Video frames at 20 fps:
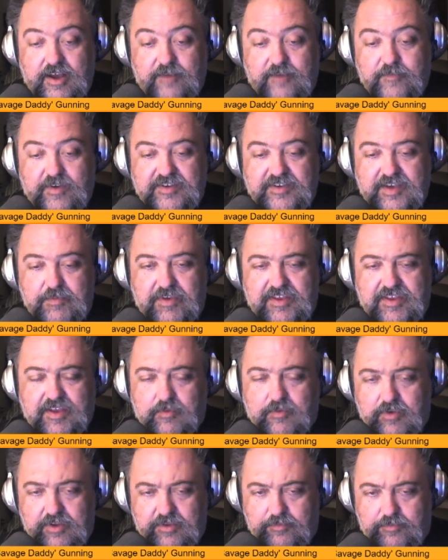For example, I think
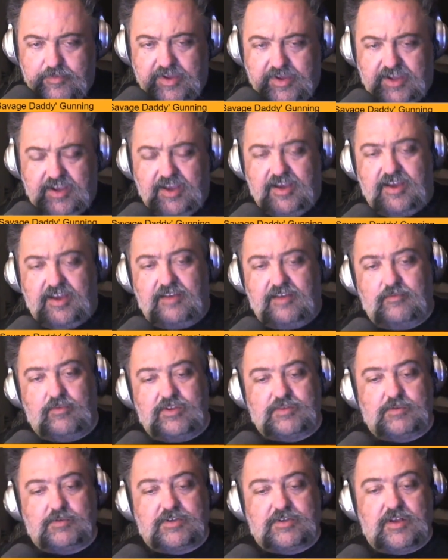one of the big
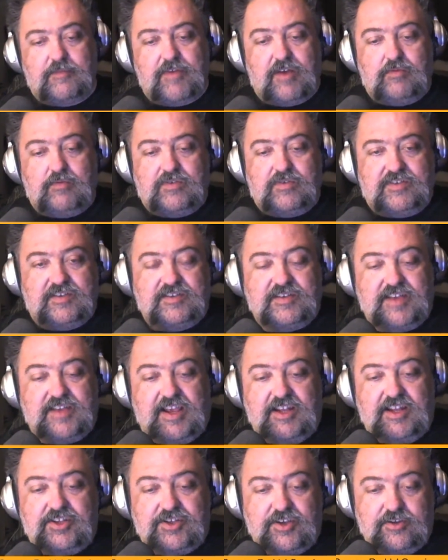ones we're talking about was the
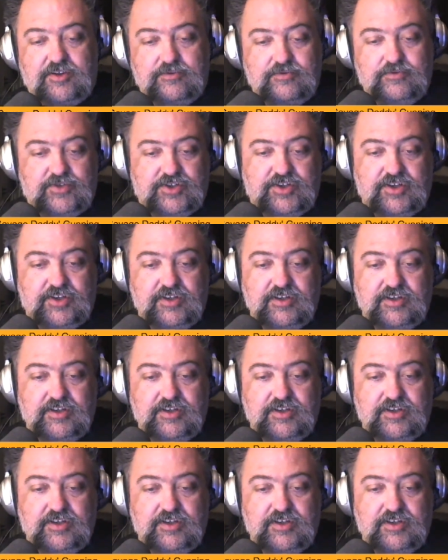stagecoach.